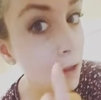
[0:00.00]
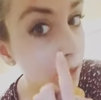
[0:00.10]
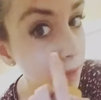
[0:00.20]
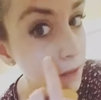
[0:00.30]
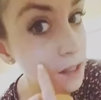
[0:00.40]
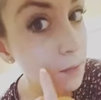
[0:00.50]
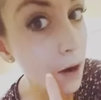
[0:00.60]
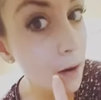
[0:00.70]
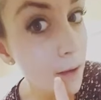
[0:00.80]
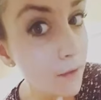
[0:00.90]
this
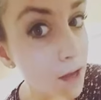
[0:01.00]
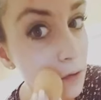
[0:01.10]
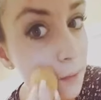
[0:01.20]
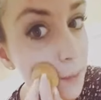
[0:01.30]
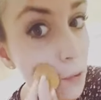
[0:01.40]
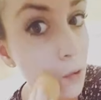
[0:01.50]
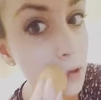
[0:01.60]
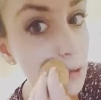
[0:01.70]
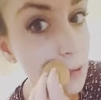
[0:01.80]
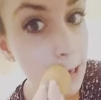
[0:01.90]
part of my face where my pores
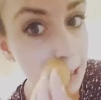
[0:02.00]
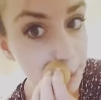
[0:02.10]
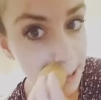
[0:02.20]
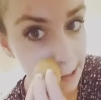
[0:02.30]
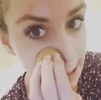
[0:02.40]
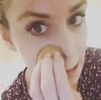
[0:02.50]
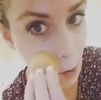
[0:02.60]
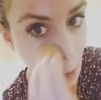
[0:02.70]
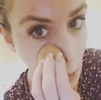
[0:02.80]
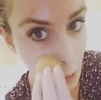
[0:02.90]
are larger because I
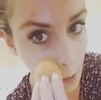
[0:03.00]
don't...